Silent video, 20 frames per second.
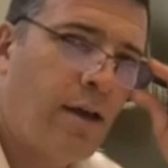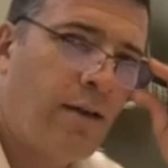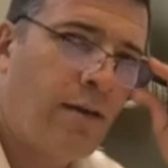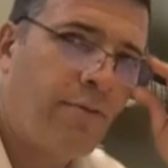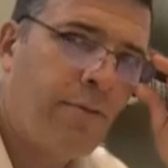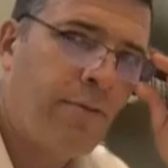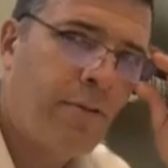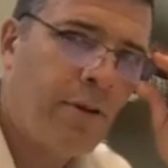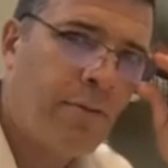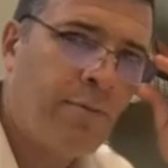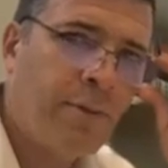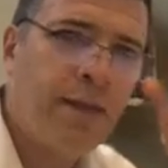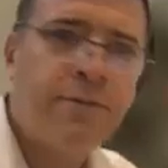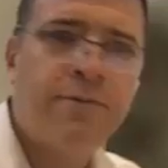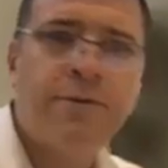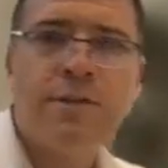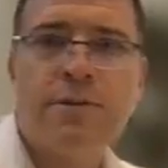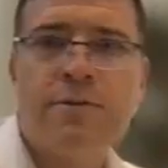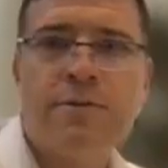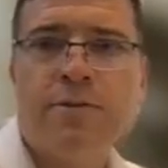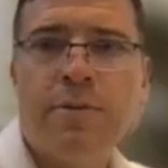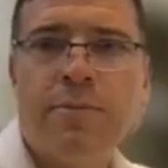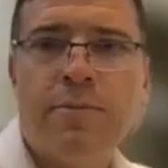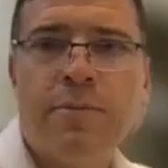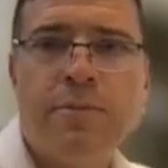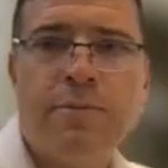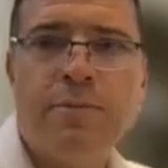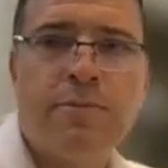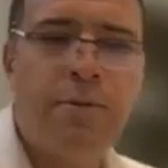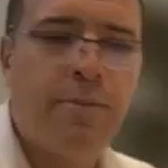have benefited
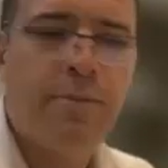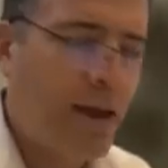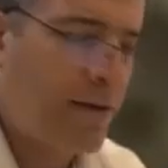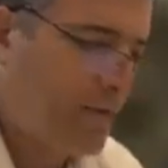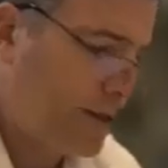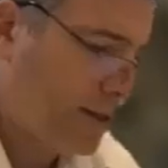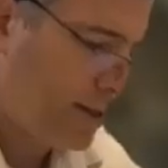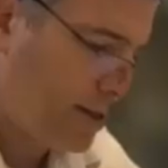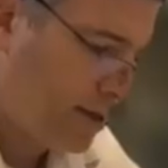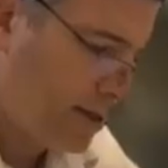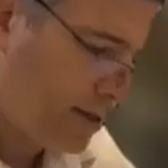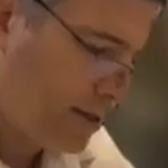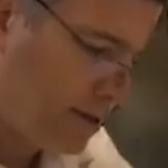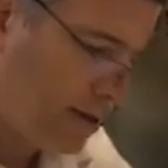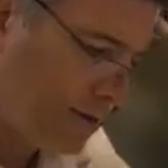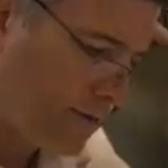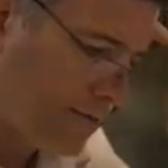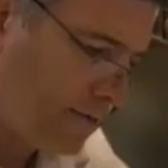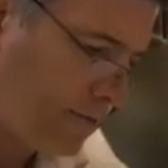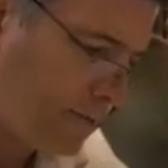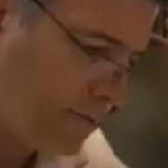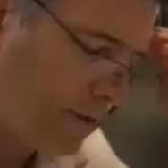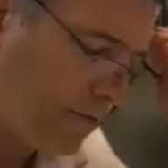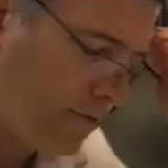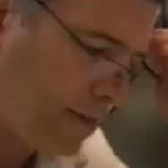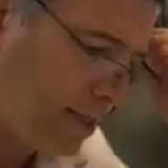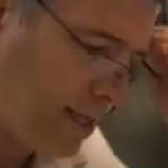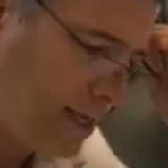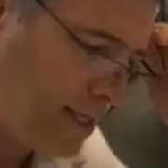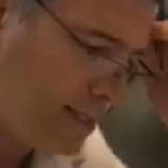from having
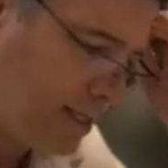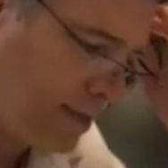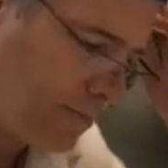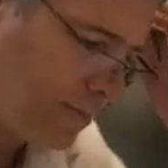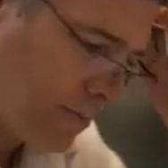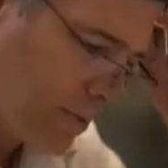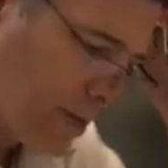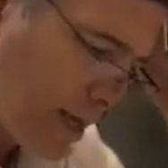the eating.